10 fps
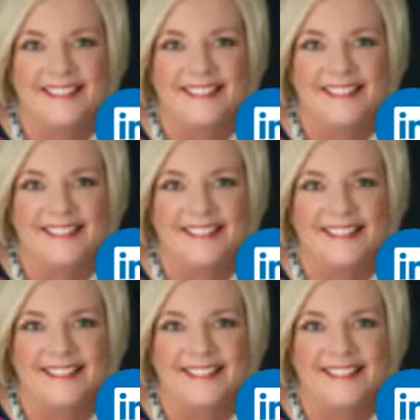
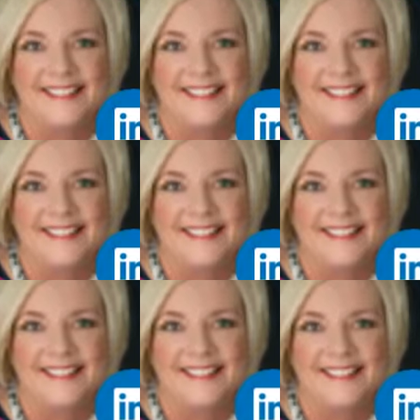
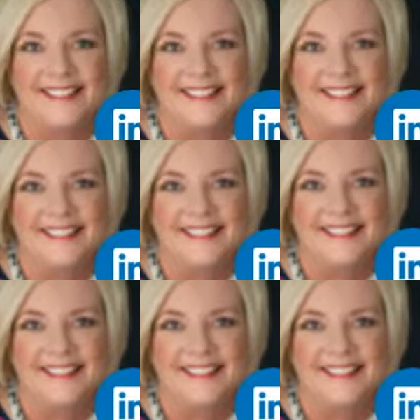(not speaking)